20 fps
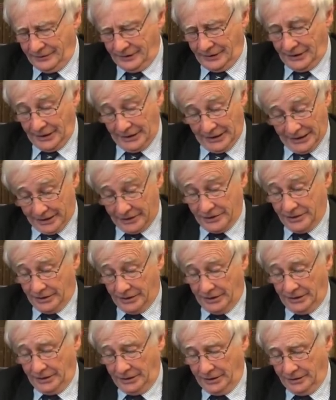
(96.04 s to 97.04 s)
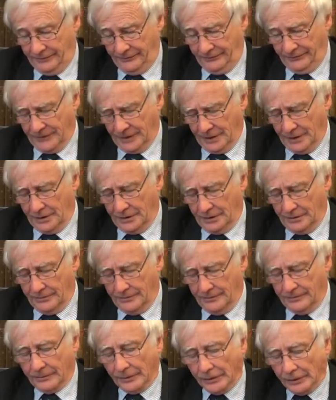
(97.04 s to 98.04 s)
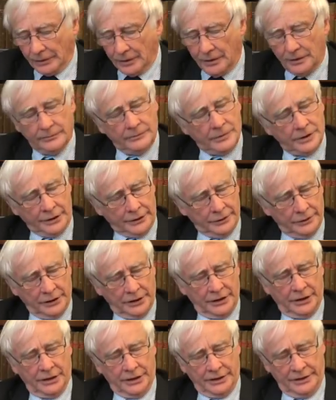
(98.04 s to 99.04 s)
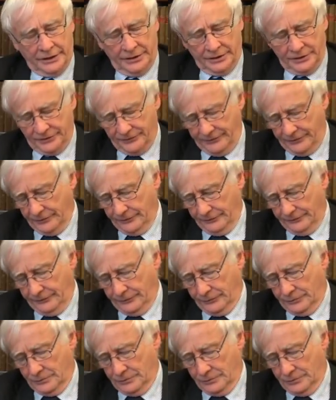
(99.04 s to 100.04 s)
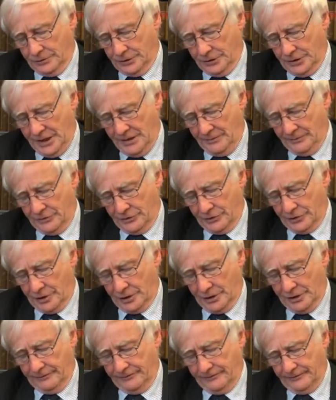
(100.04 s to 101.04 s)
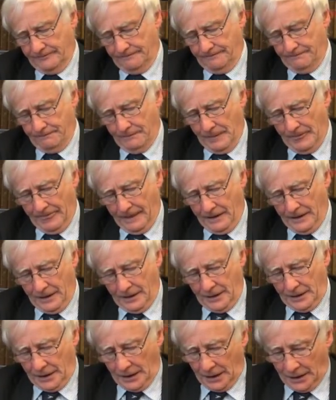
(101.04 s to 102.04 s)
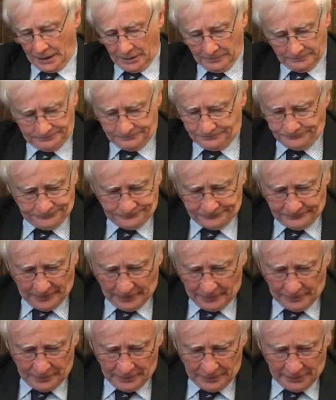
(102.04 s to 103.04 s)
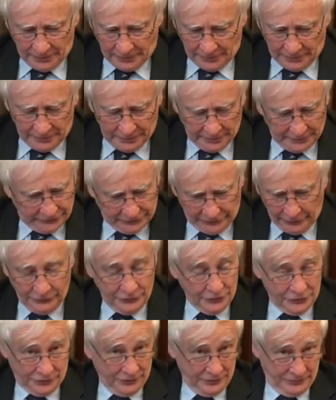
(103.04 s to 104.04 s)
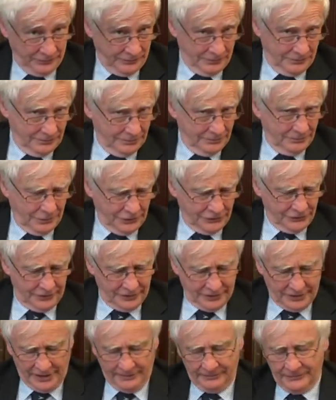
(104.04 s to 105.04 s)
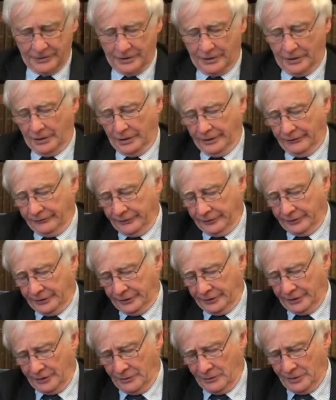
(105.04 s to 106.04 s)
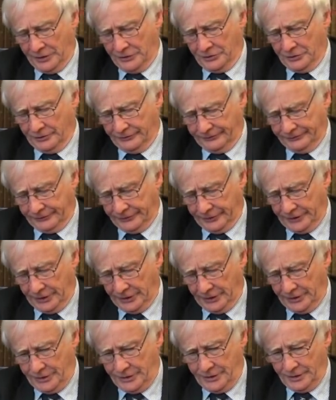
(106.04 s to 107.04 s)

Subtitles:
I actually got my early ideas for EmDrive. The solution wasn't EmDrive, and I went off and did